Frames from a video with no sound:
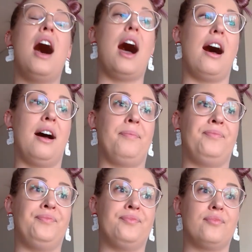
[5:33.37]

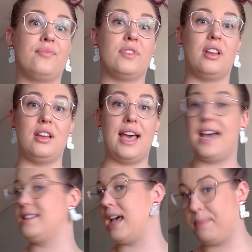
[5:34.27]
Um,
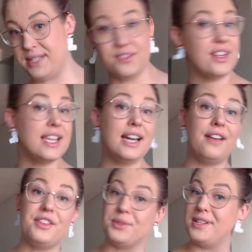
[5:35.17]
as happens every
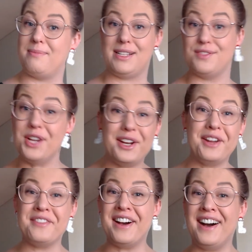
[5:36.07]
year, there's always a massive
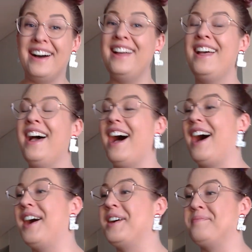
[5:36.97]
turnover
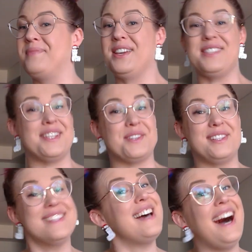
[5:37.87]
um, because our
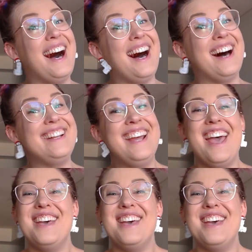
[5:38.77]
school is hard.